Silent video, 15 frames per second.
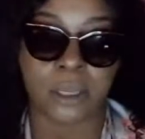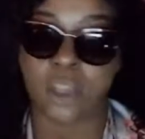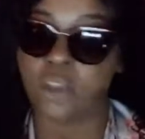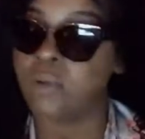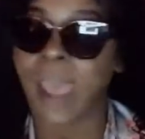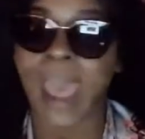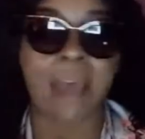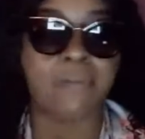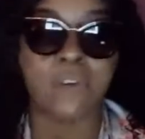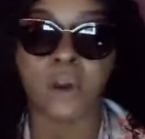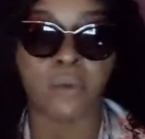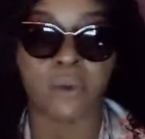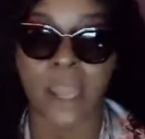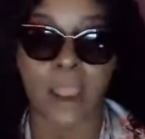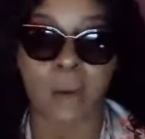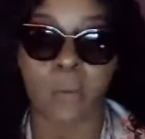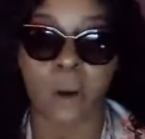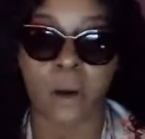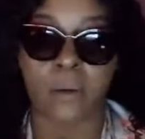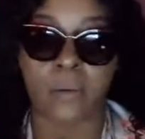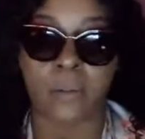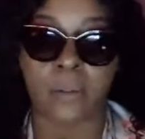You have no net
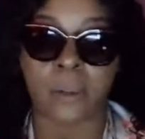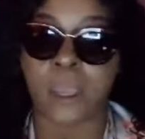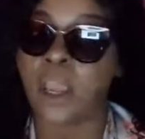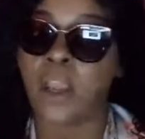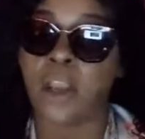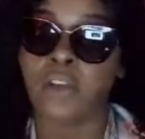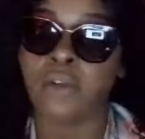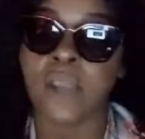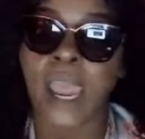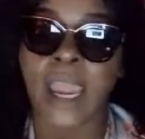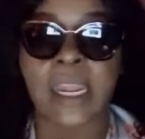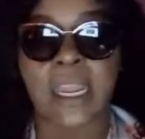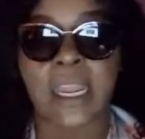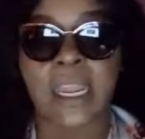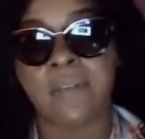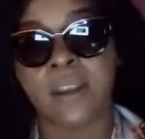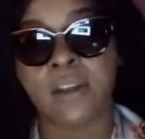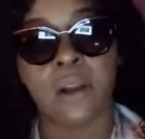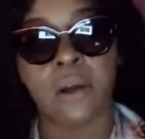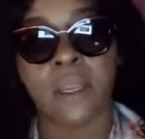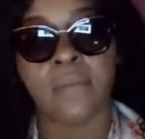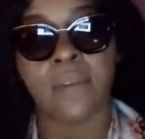worth. You
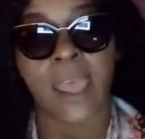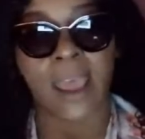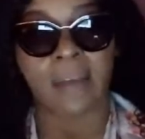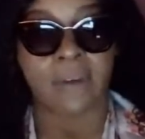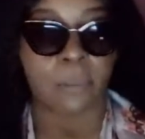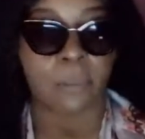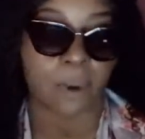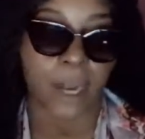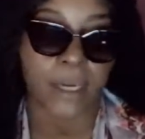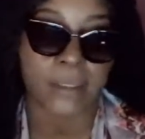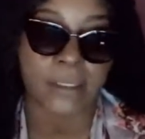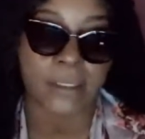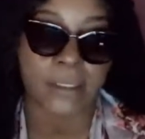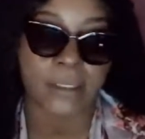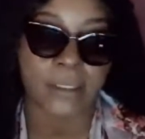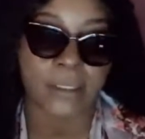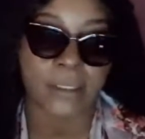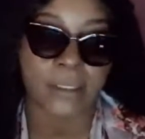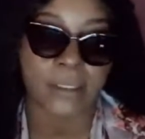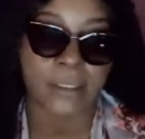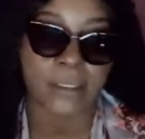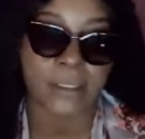don't even have a bright
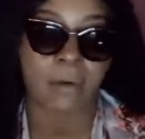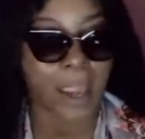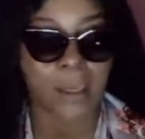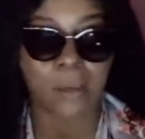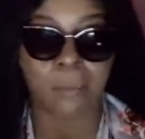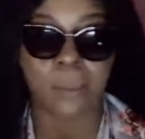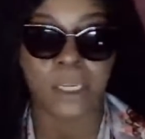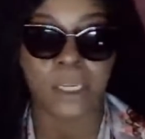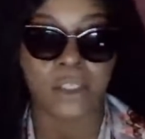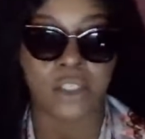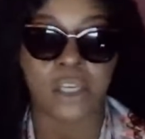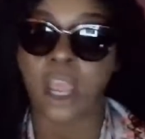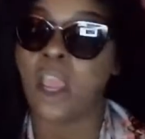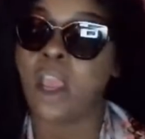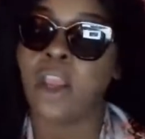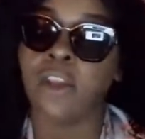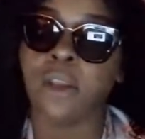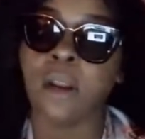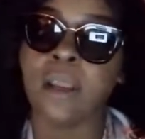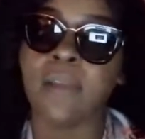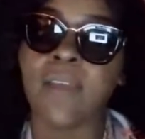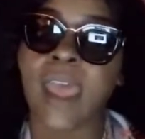smile, you raggedy bitch. You
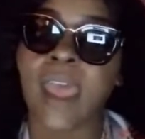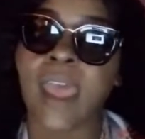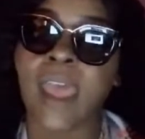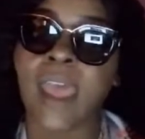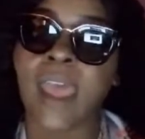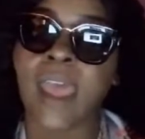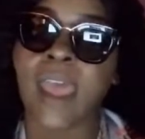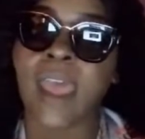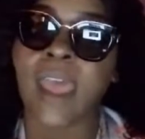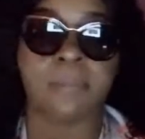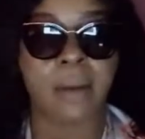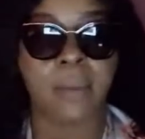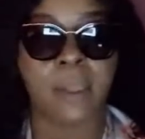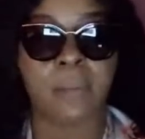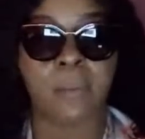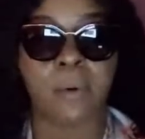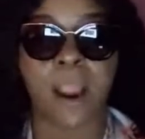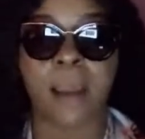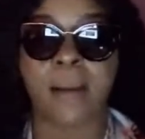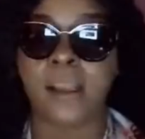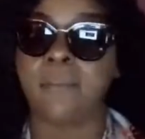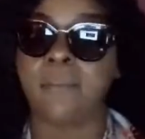don't even have a smile to be
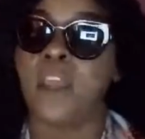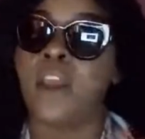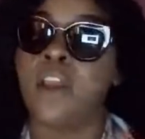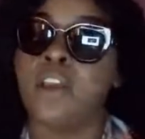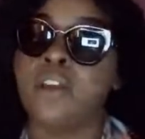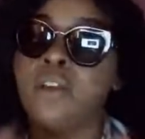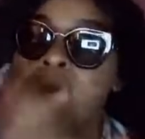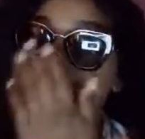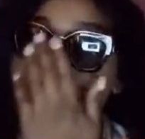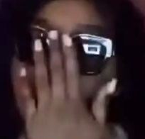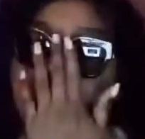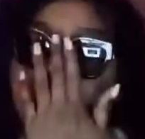proud of. You so